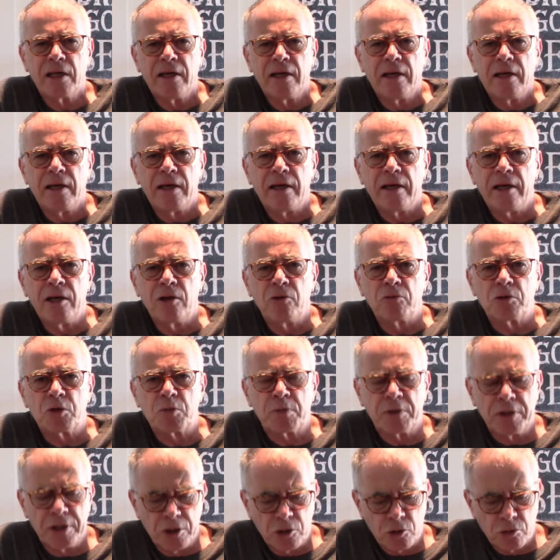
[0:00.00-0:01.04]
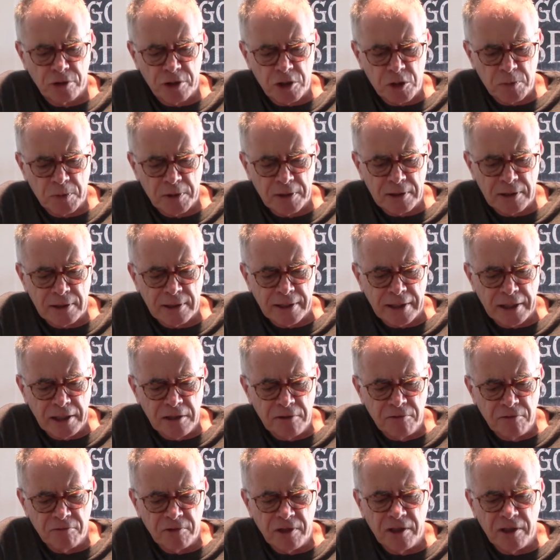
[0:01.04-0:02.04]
It was pretty crisp and clean.